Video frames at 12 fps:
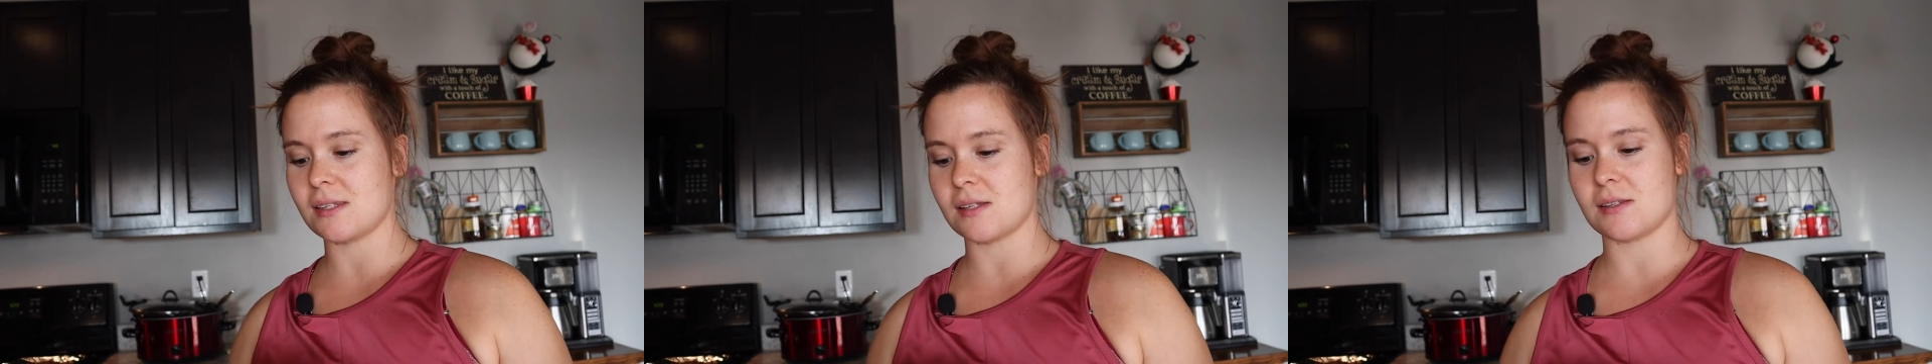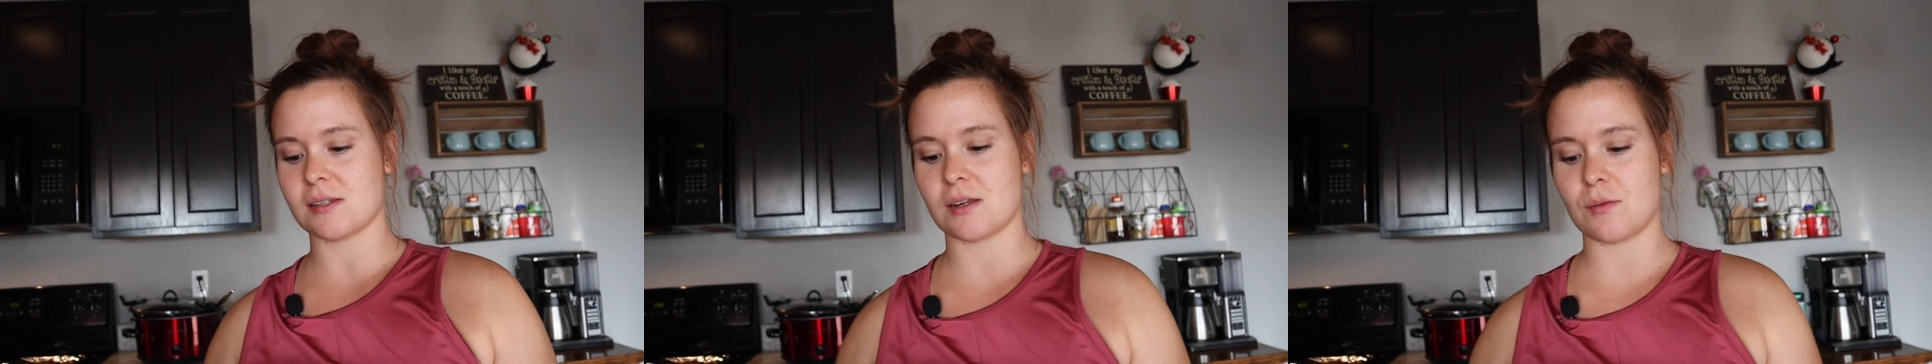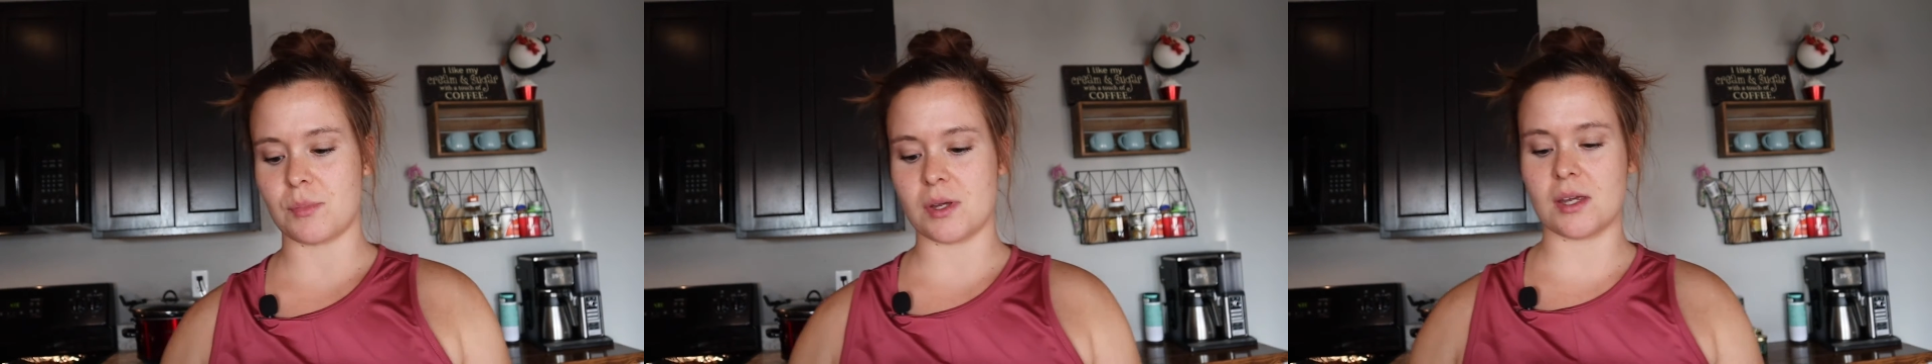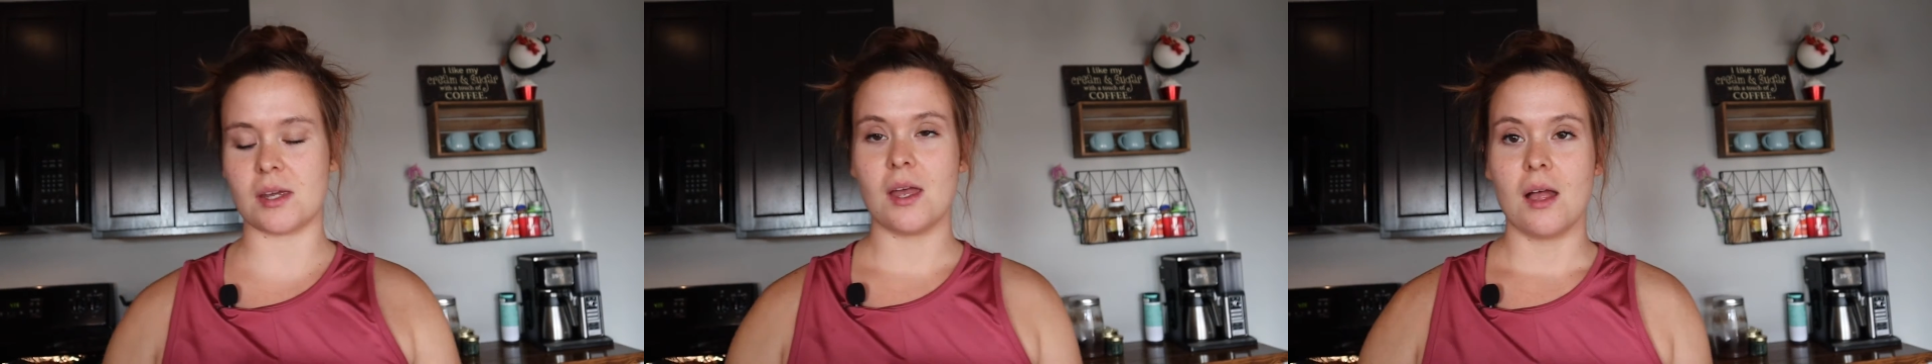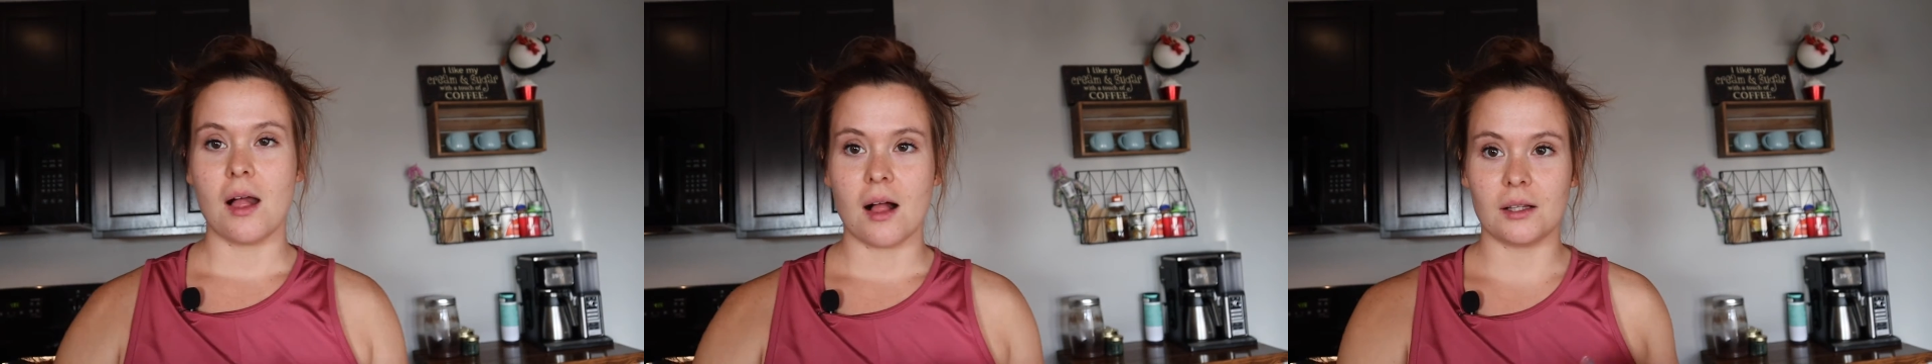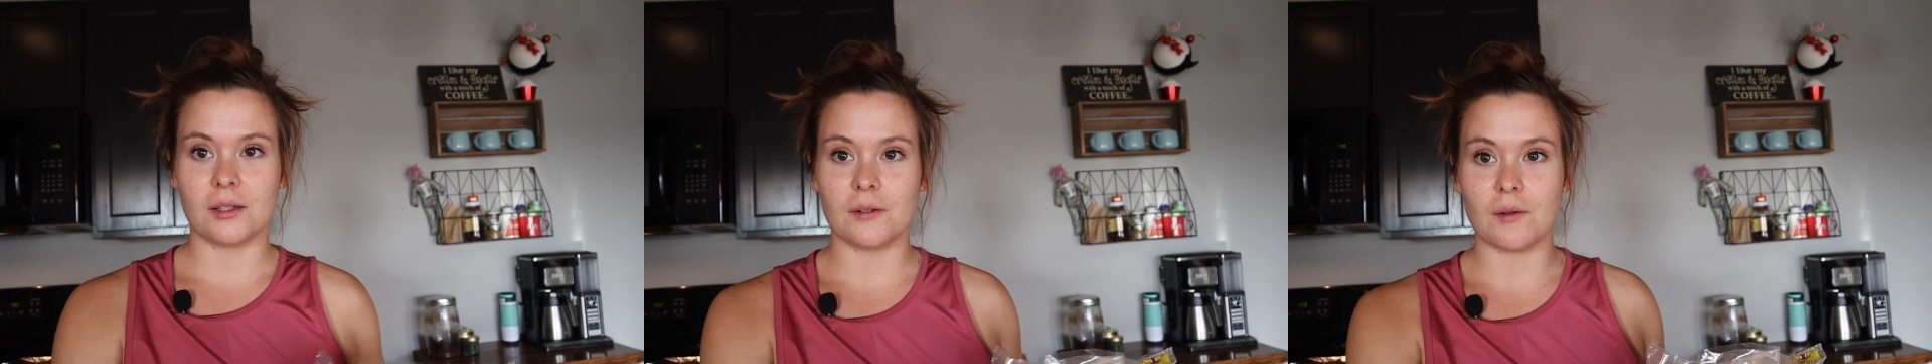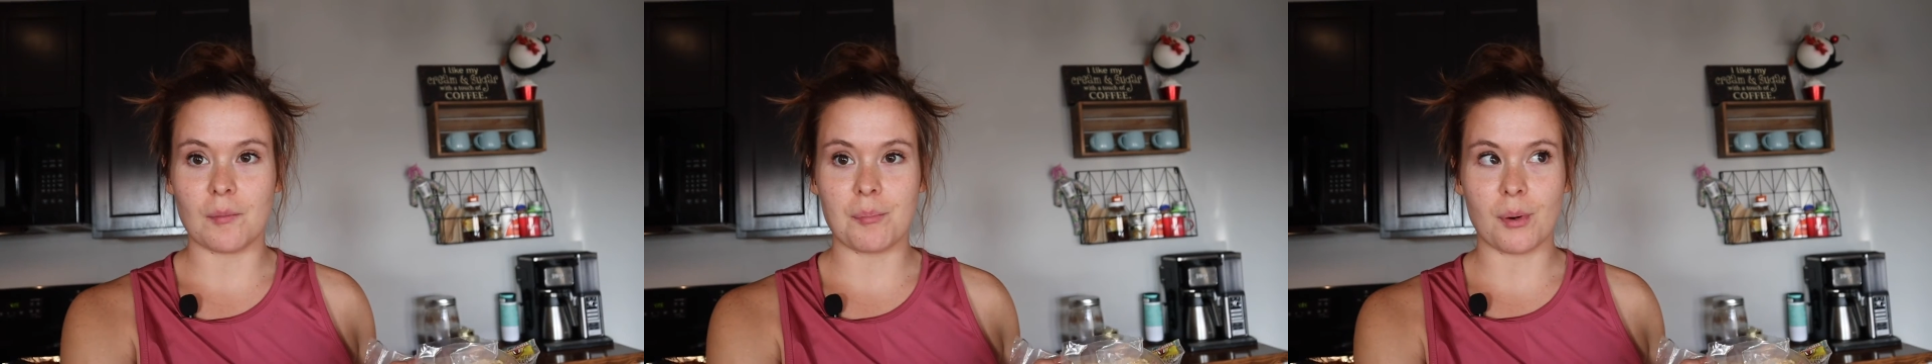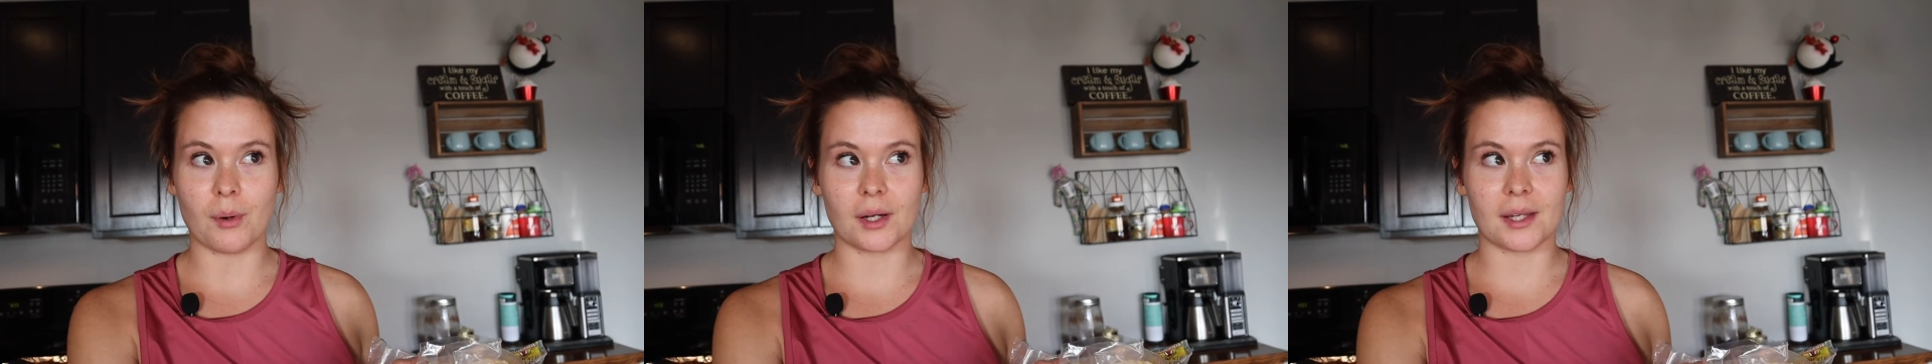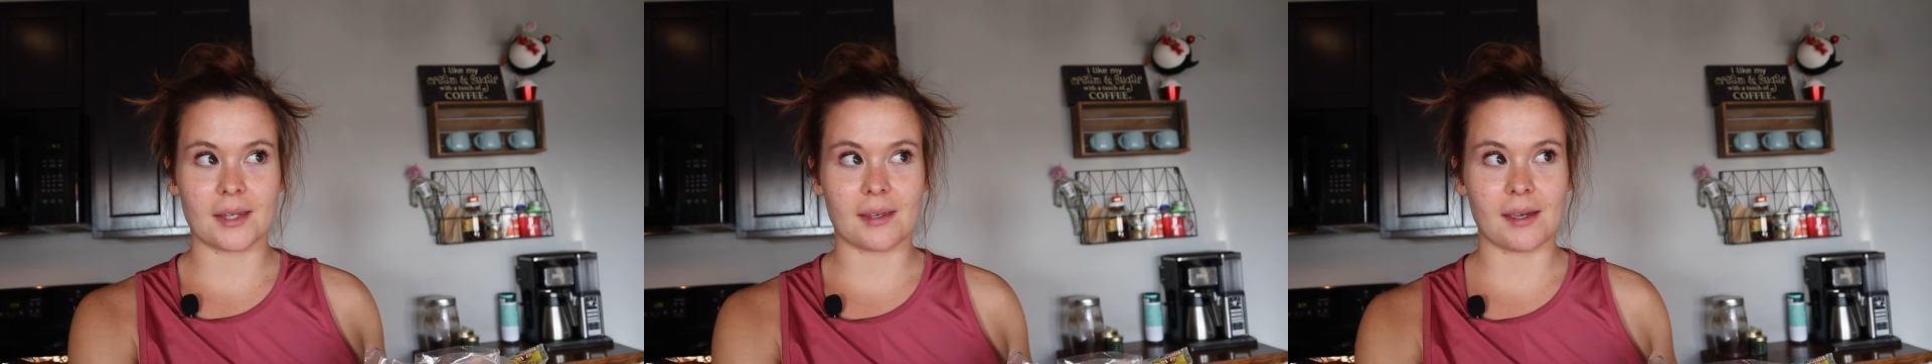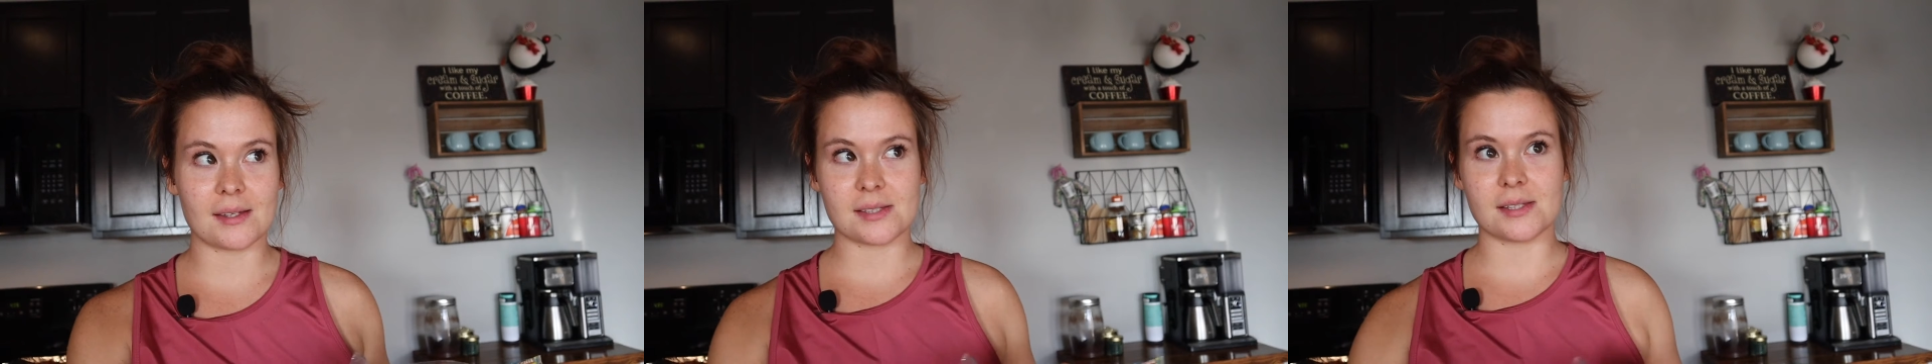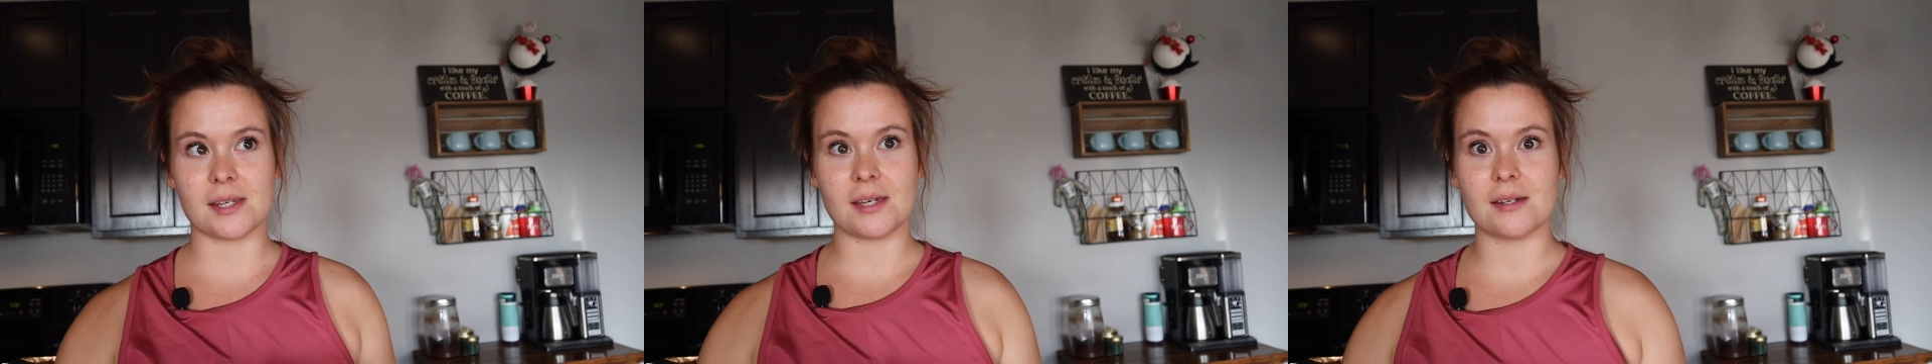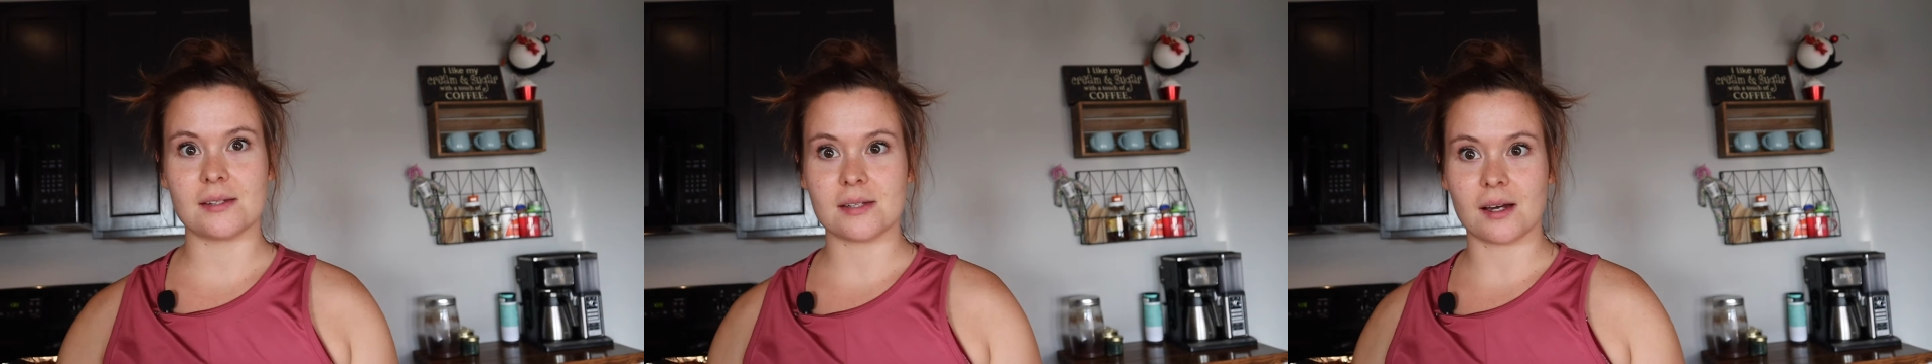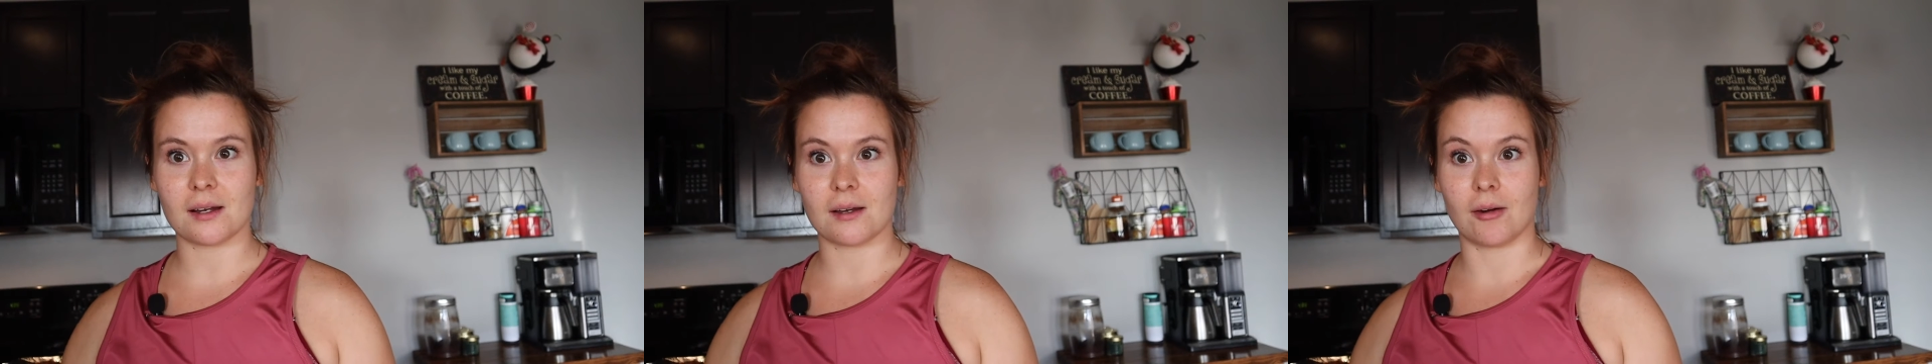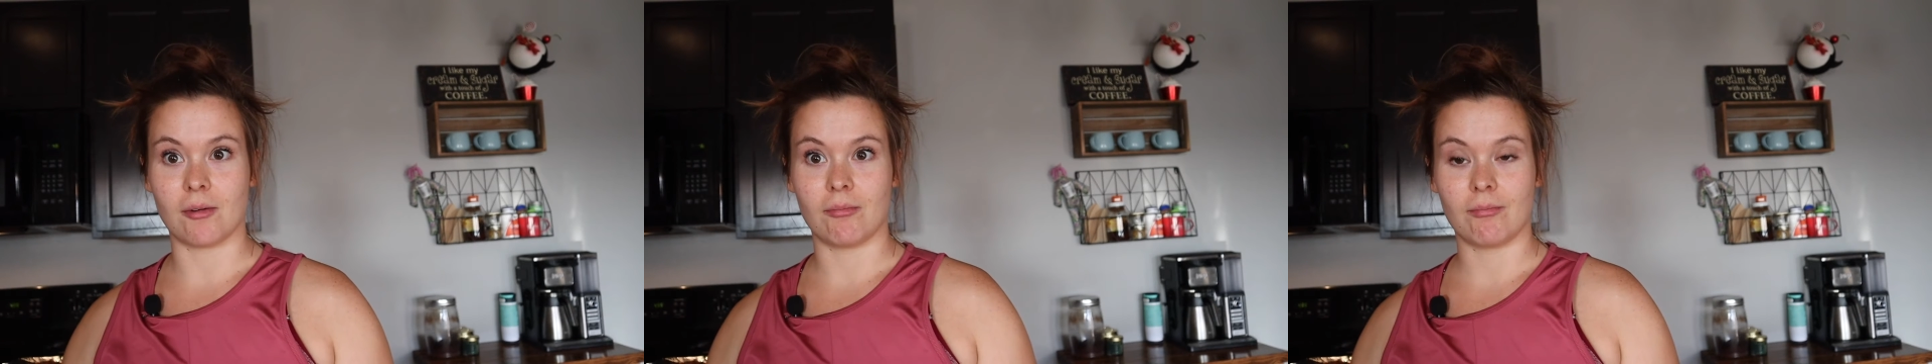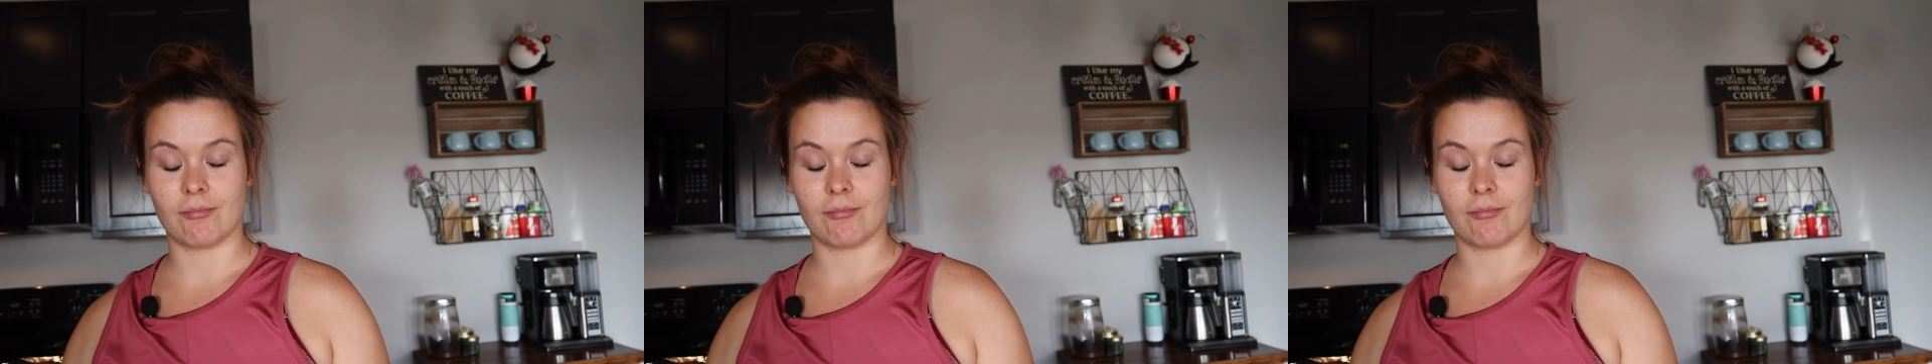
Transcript: So it's gonna be a little pork quesadilla taco.